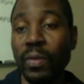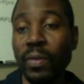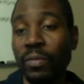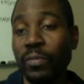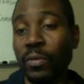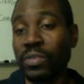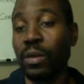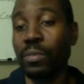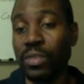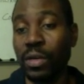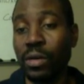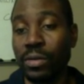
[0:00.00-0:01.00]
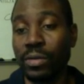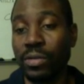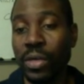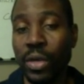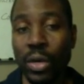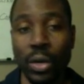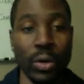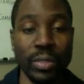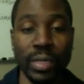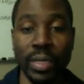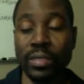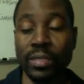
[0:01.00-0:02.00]
from some circles, or
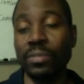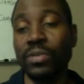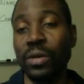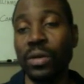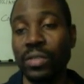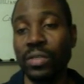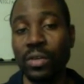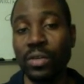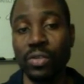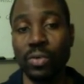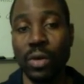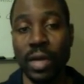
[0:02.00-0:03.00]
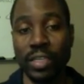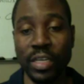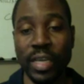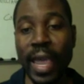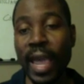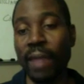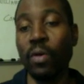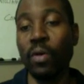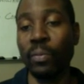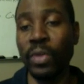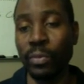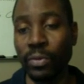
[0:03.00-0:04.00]
delete some circles, you know, to actually add
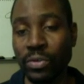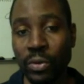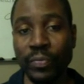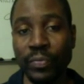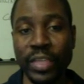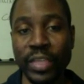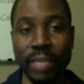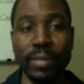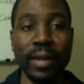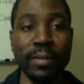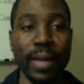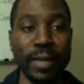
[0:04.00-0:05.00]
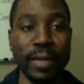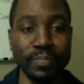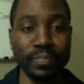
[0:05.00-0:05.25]
more people. So keep that in mind.